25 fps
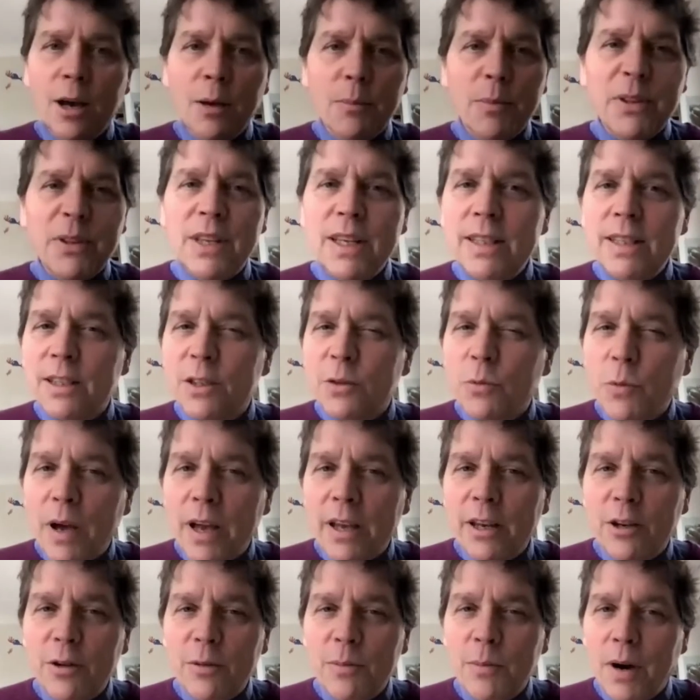But this is where
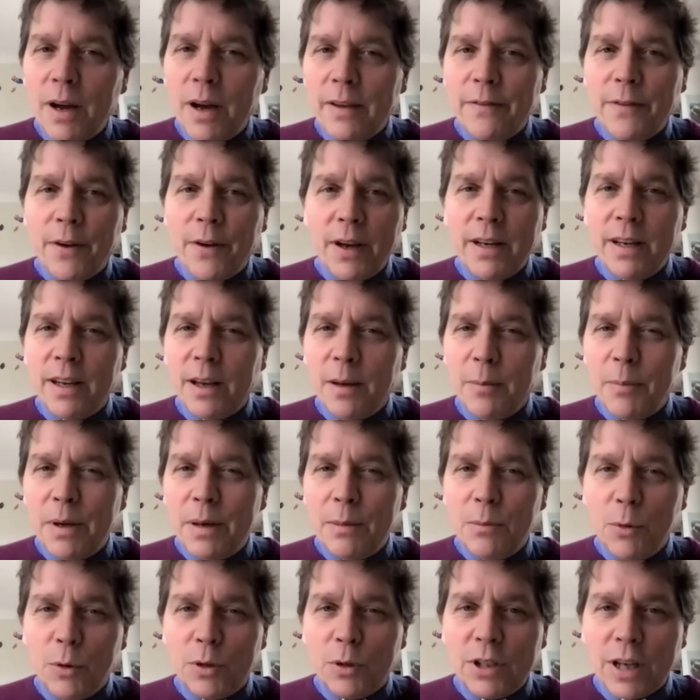you might find it a bit
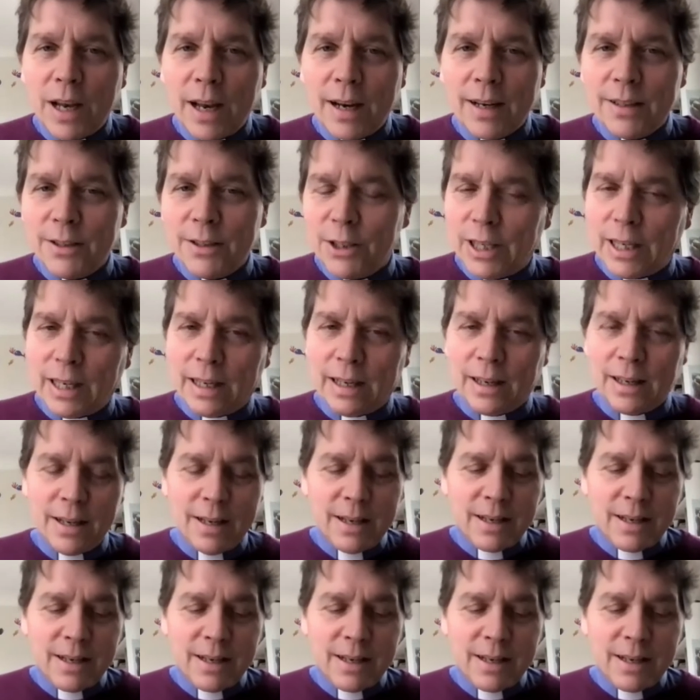more challenging,